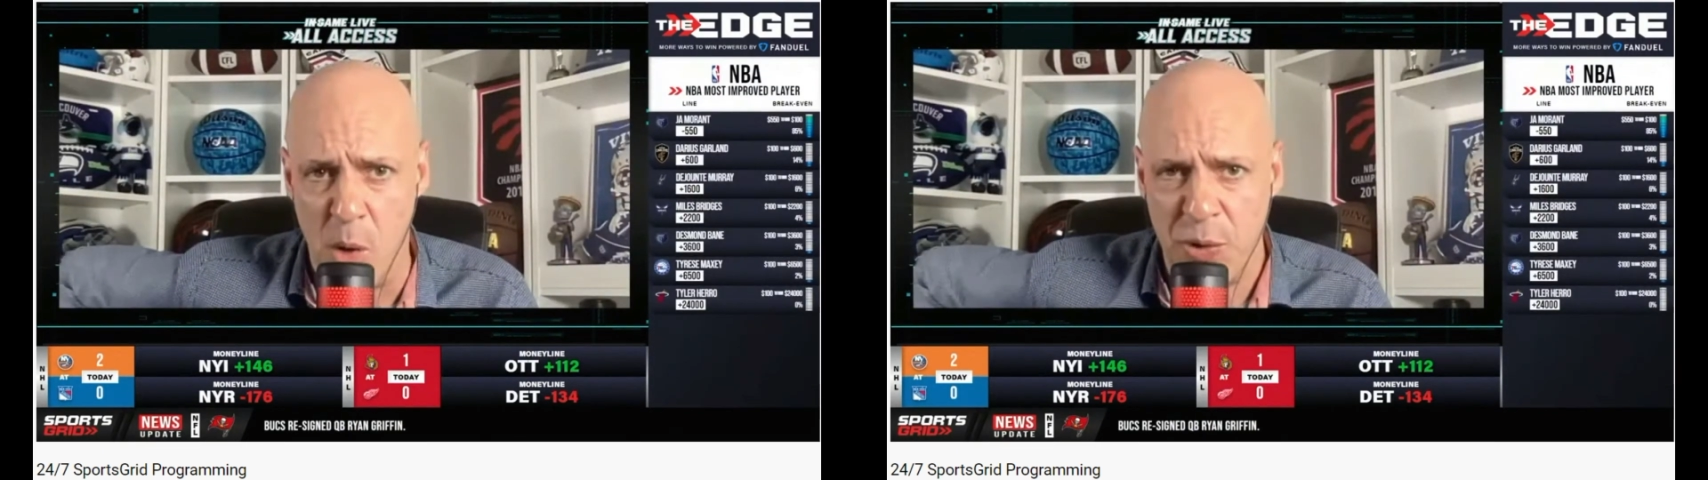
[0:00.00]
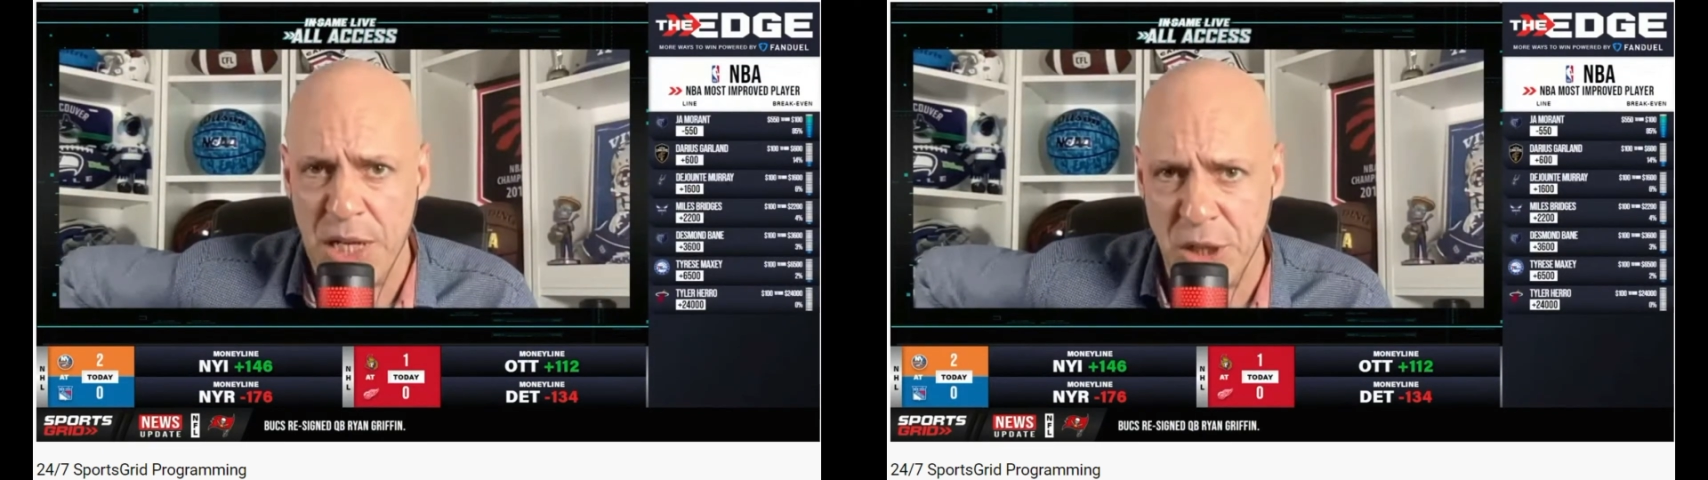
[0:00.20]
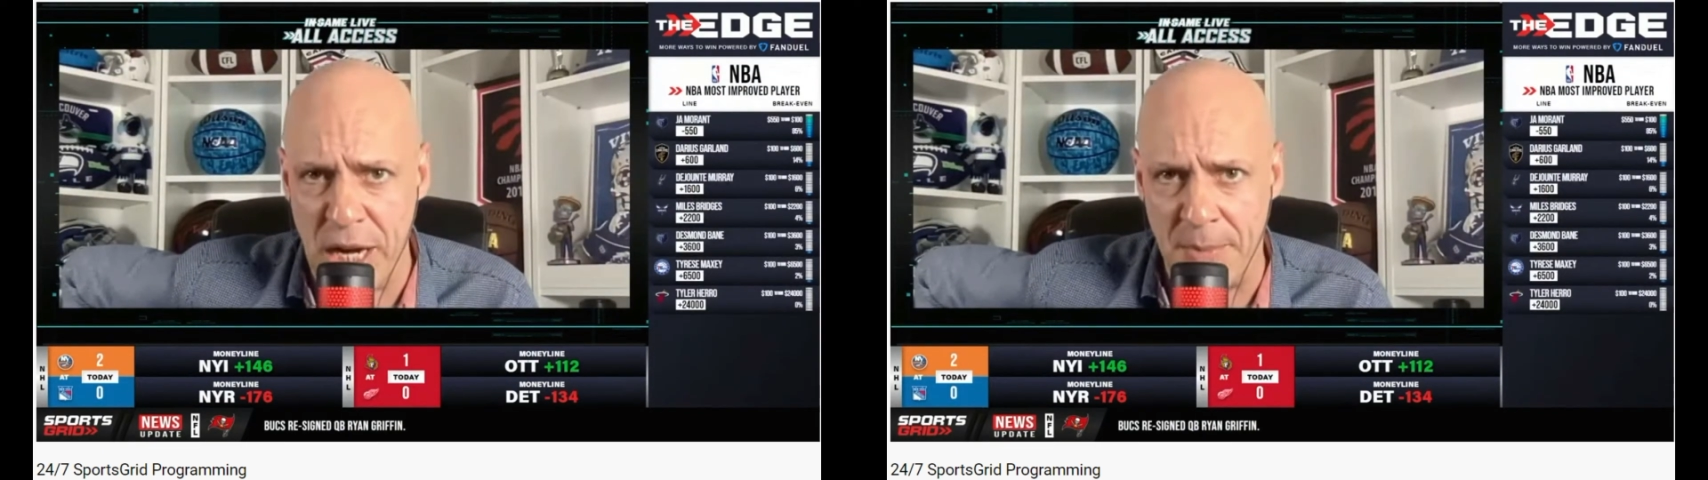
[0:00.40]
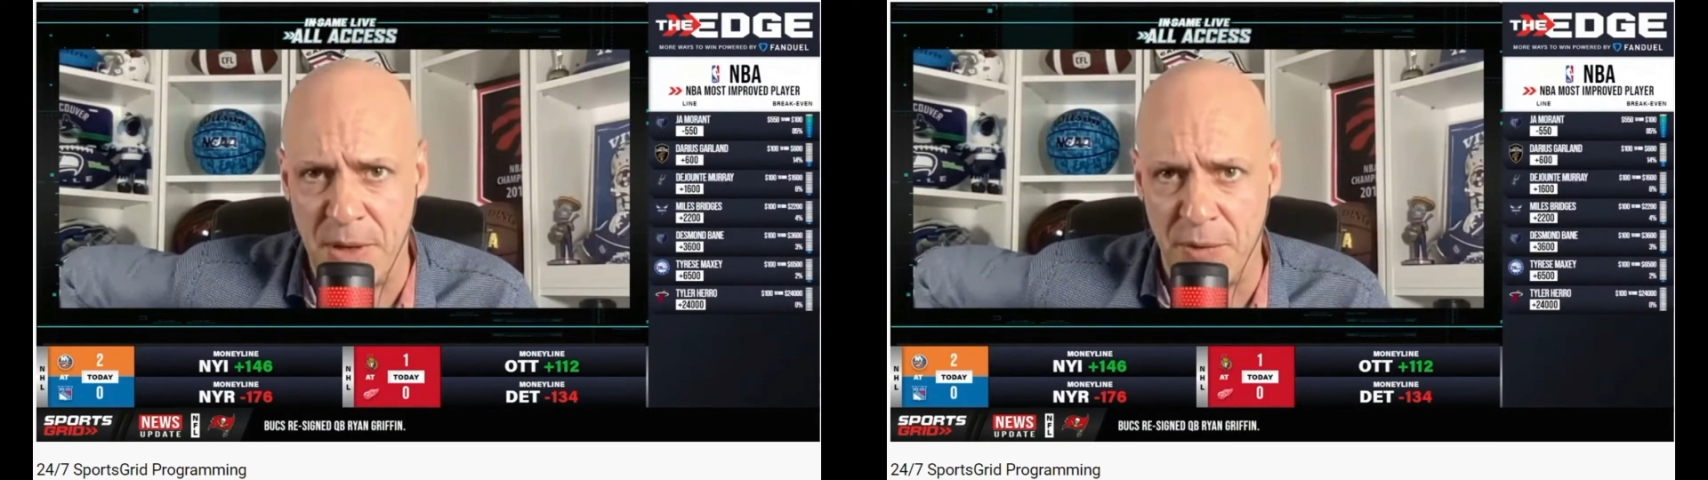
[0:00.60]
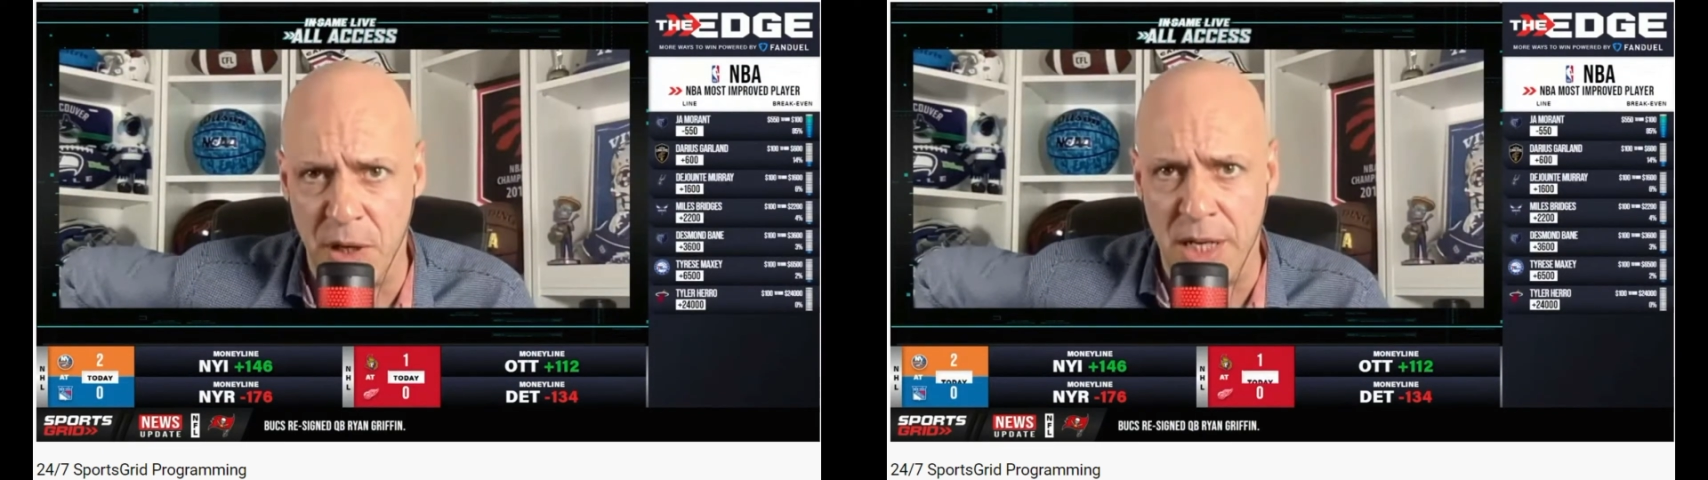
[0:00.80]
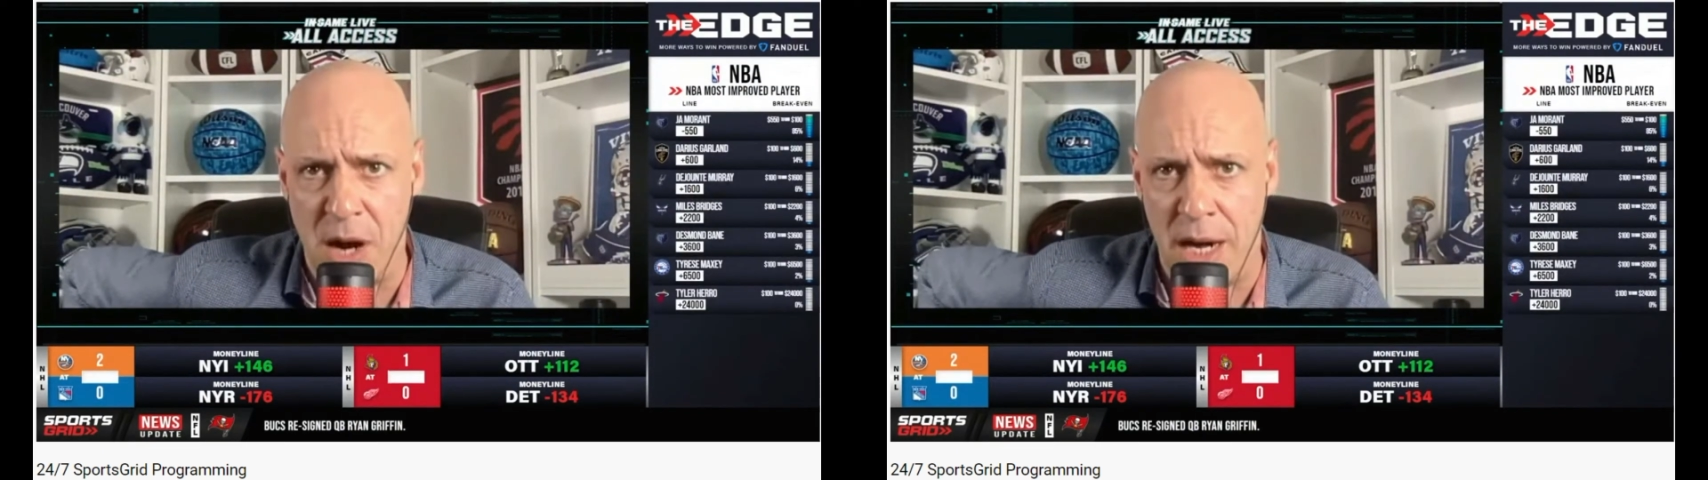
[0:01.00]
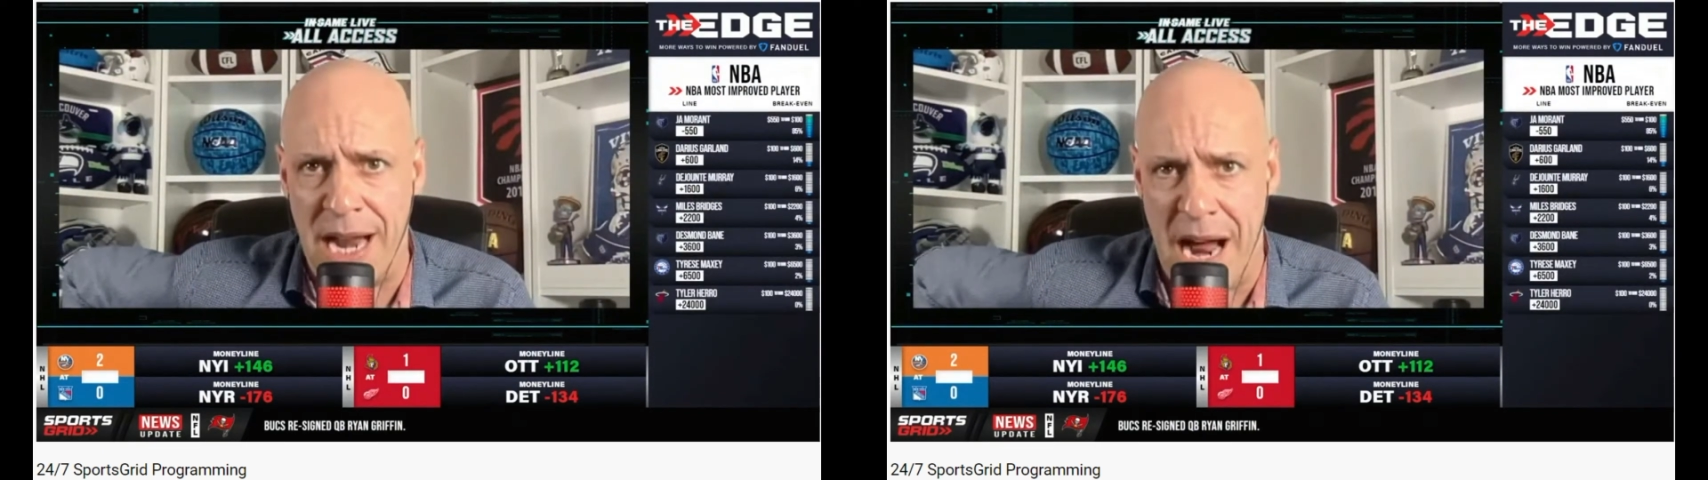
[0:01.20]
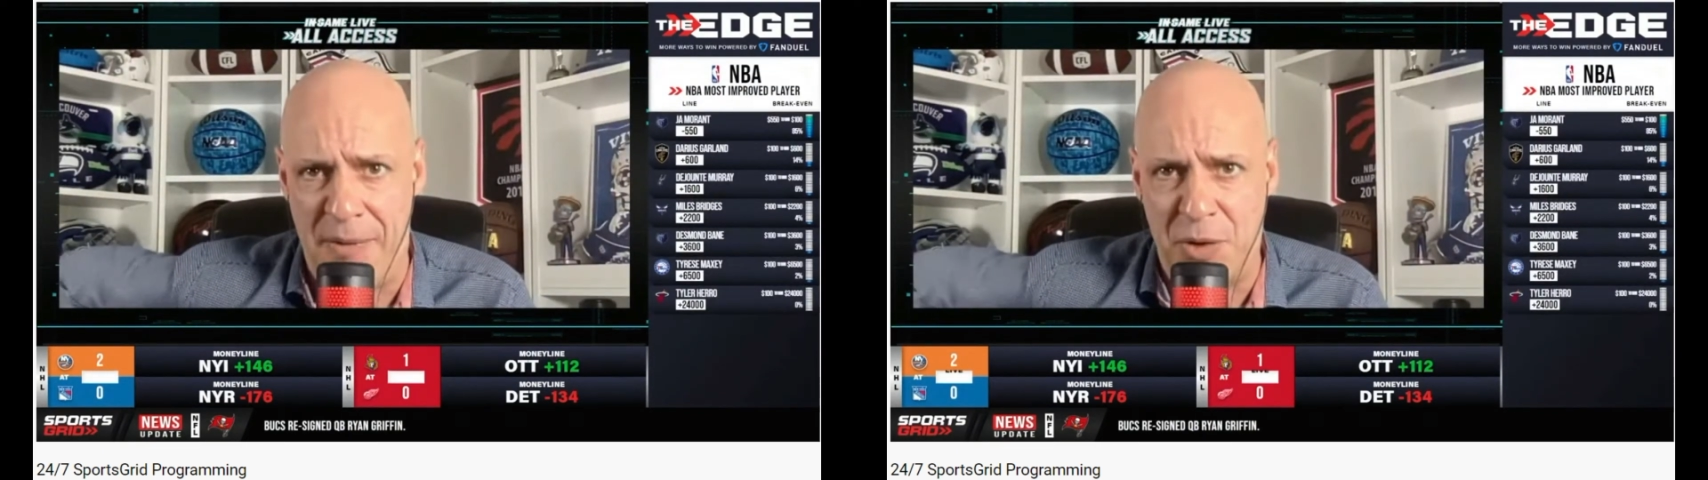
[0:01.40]
Both these teams have really
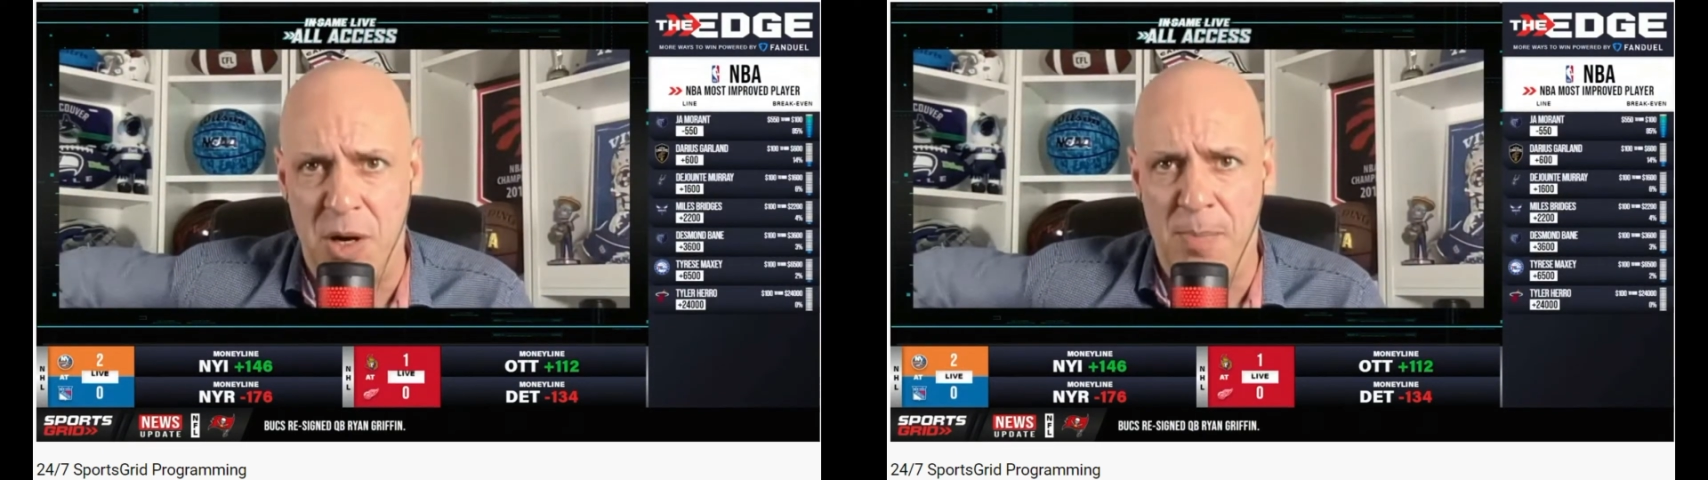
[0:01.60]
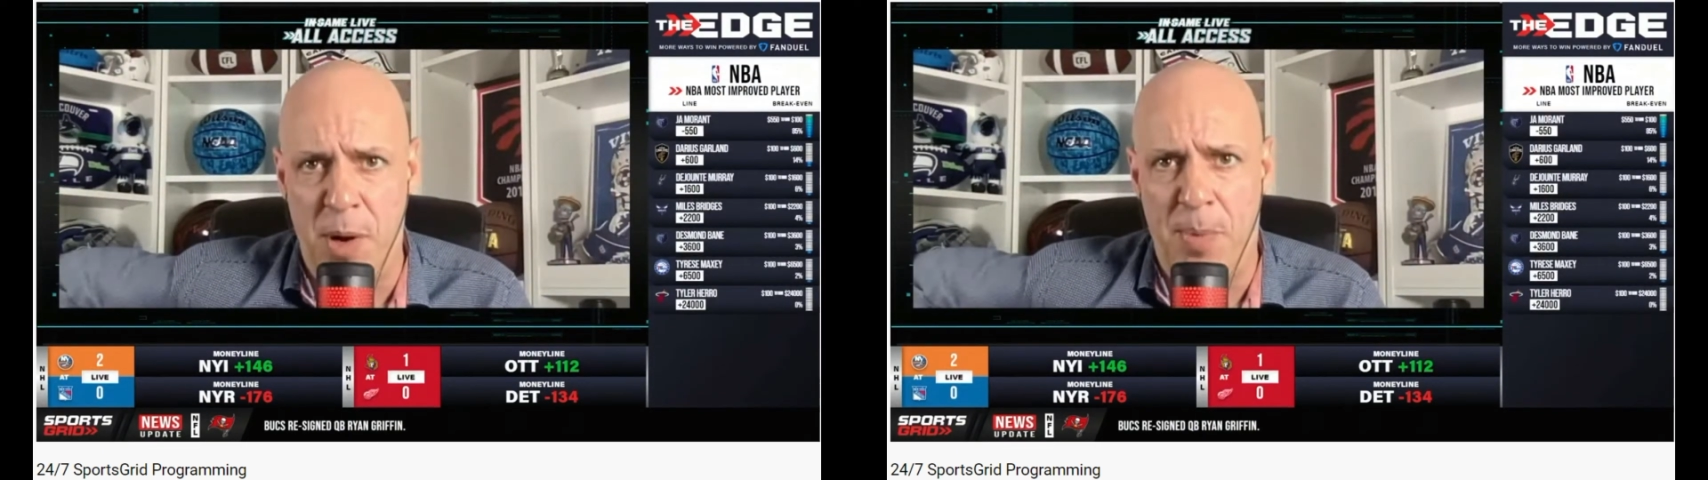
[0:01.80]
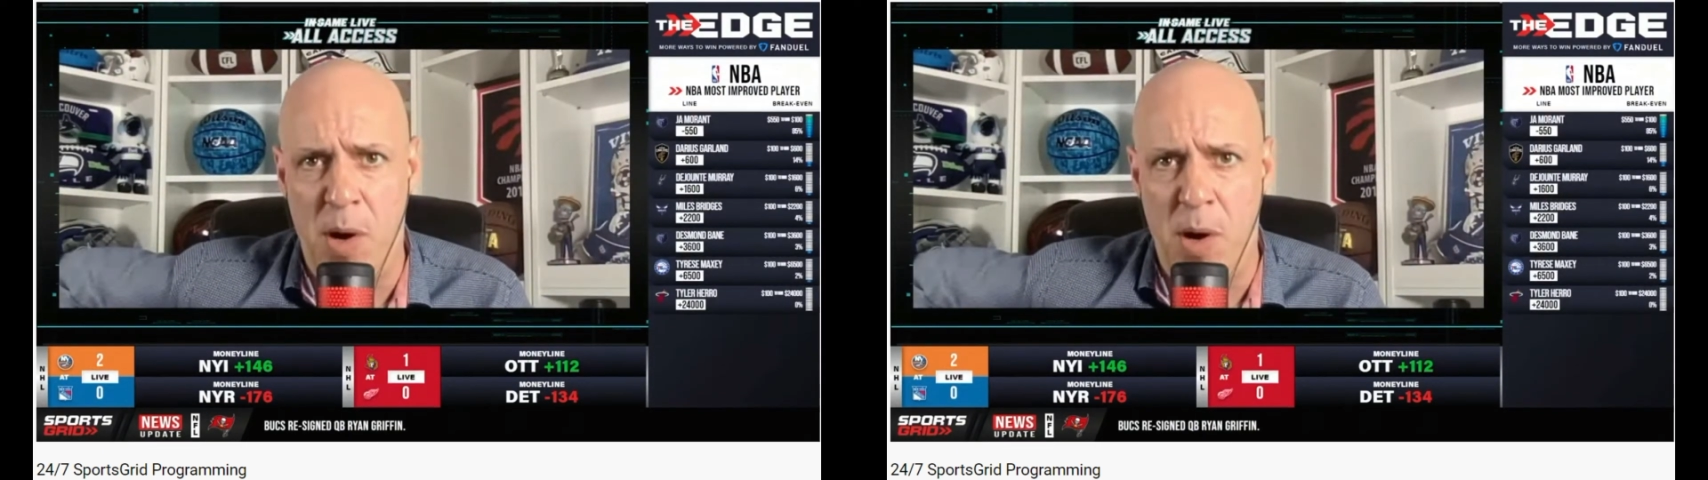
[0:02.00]
gotten after it and